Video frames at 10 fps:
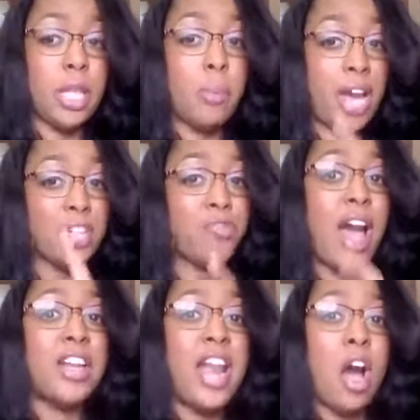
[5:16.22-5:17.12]
They pass
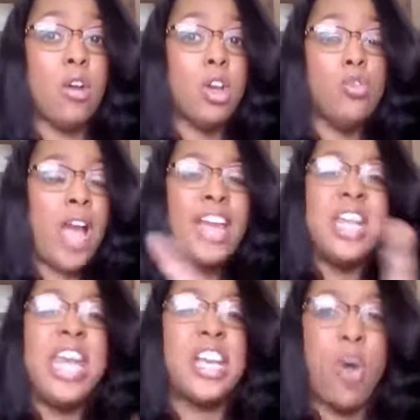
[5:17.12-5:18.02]
finding out. You
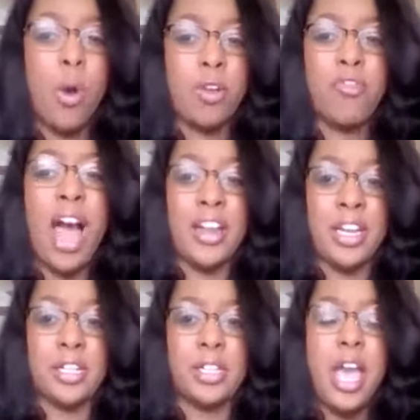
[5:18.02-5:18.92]
can't dig nowhere to
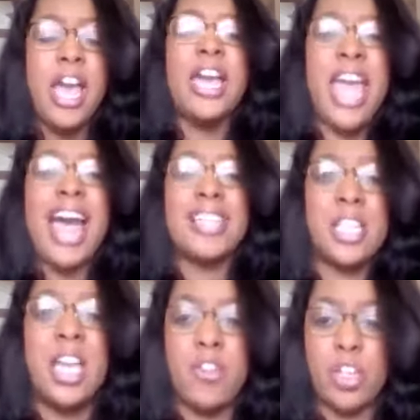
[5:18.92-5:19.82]
find this. He has
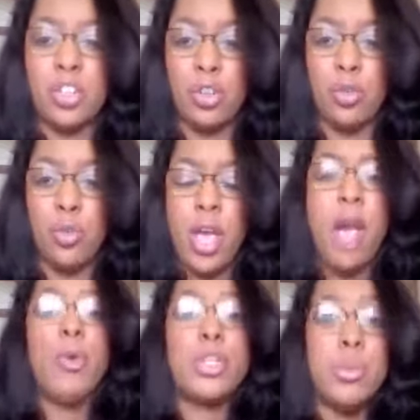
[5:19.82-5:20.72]
to give it to you,
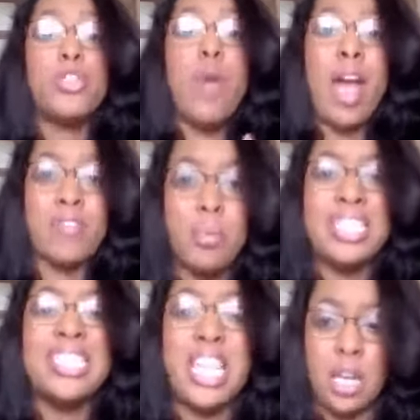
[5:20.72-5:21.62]
which means you have to
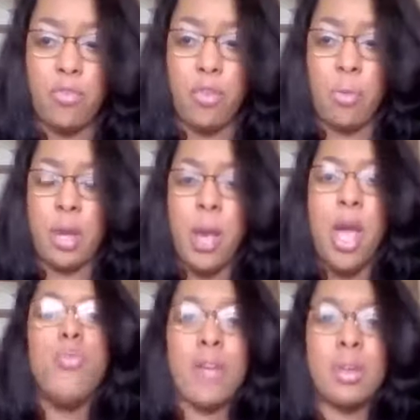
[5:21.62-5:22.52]
be seeking it from him.
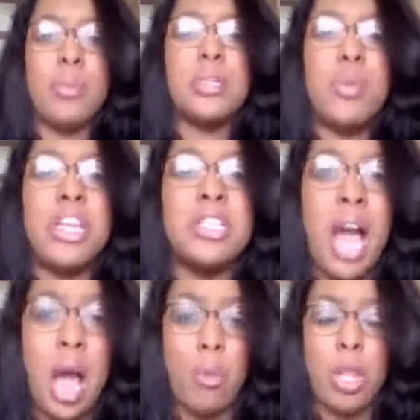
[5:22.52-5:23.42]
You have to be spending
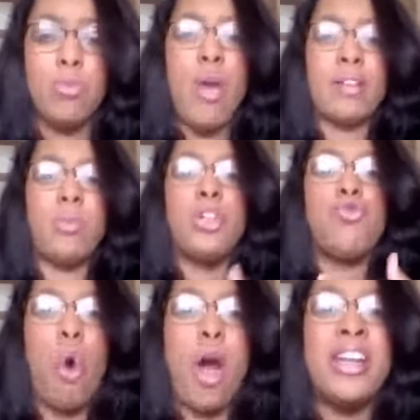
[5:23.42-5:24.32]
time with him. You have to be
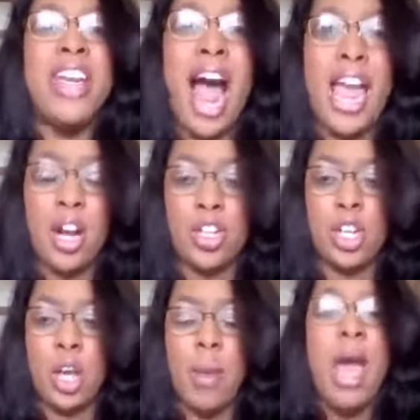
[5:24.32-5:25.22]
drawing nigh
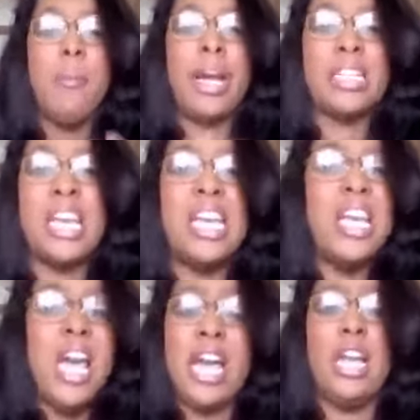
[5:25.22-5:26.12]
unto him because
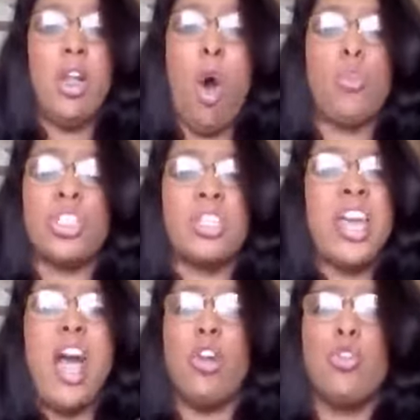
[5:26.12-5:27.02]
he he longs to
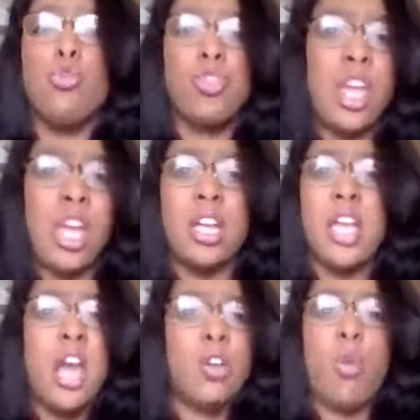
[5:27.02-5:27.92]
tell you
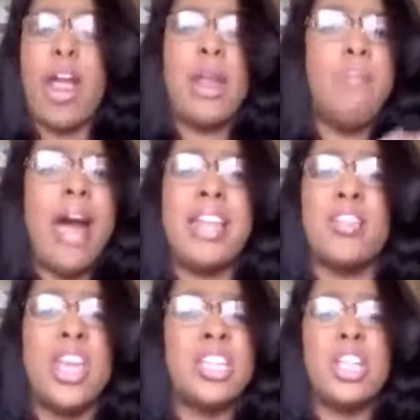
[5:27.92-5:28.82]
things, great and mighty
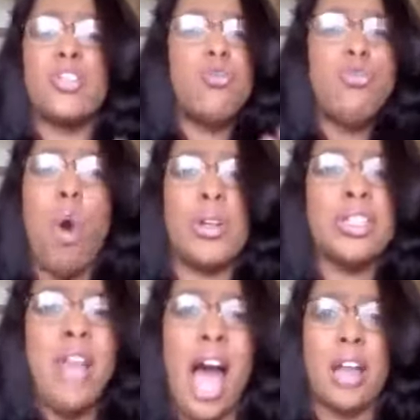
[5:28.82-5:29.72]
things that you know
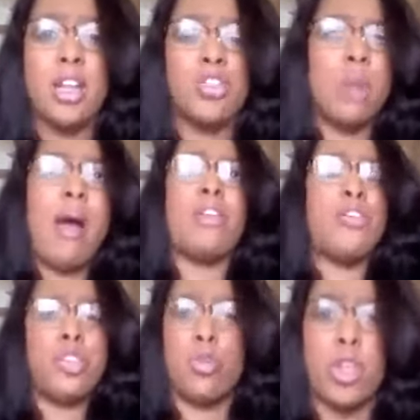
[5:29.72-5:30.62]
it's not. Jeremiah
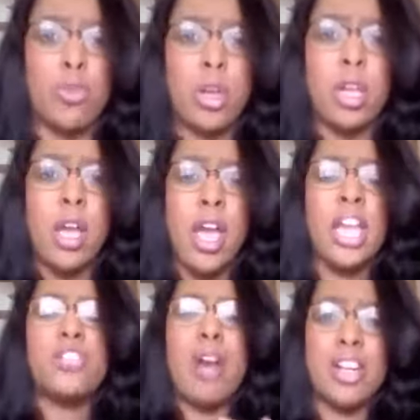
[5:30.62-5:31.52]
33 and 3.
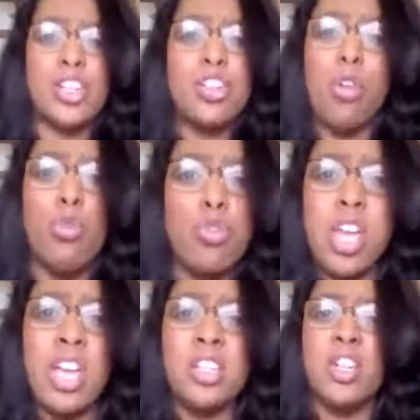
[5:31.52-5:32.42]
He's trying to show you
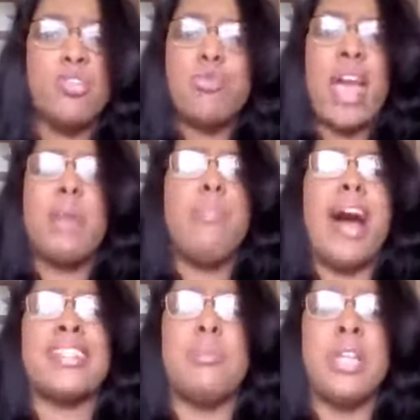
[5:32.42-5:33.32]
things that you can't
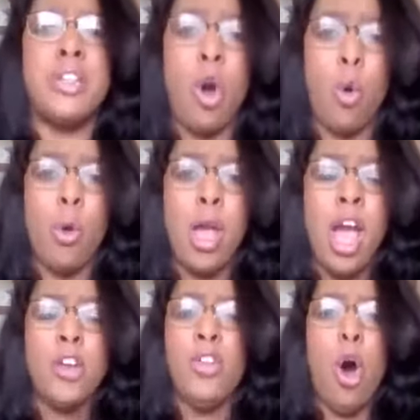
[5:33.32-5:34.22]
possibly know.
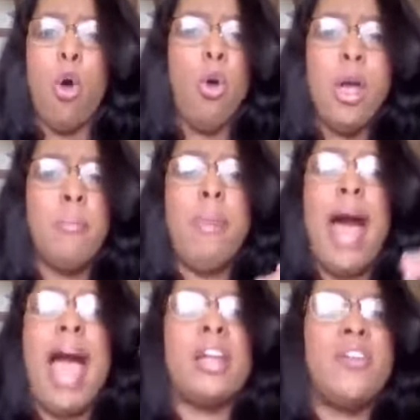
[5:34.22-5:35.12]
No
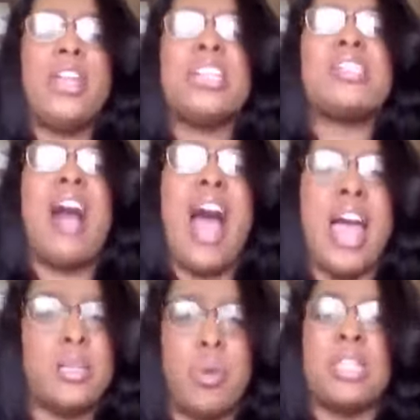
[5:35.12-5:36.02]
mind of any
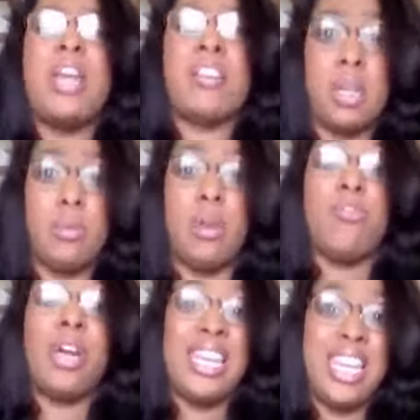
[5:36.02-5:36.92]
science because they seem to
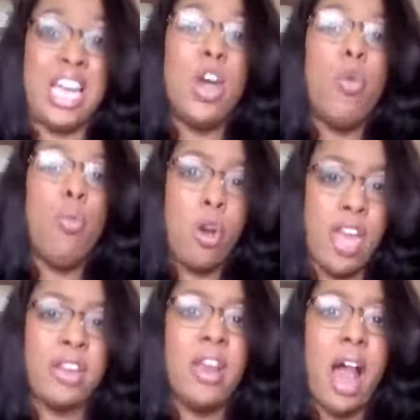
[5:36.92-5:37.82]
forget where
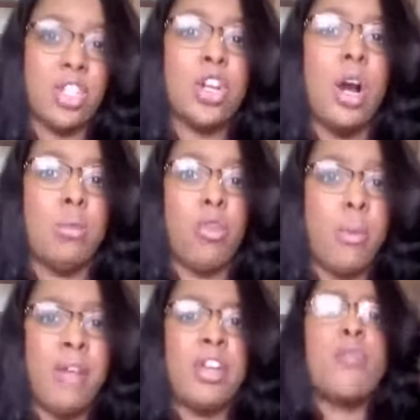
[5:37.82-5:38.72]
that knowledge comes
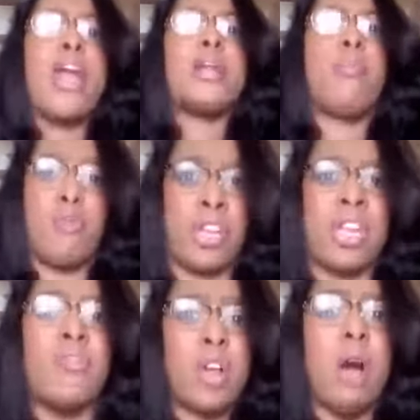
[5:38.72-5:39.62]
from. Every great and perfect
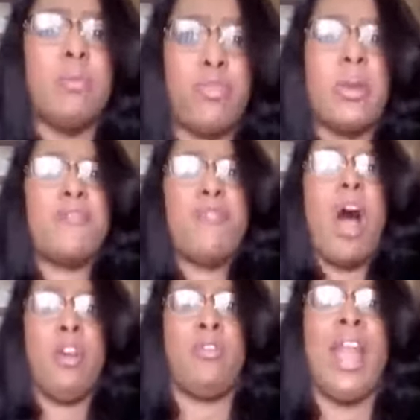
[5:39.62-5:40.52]
gift comes from their
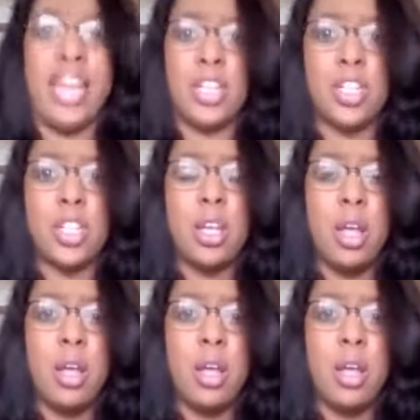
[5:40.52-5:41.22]
Father of lights.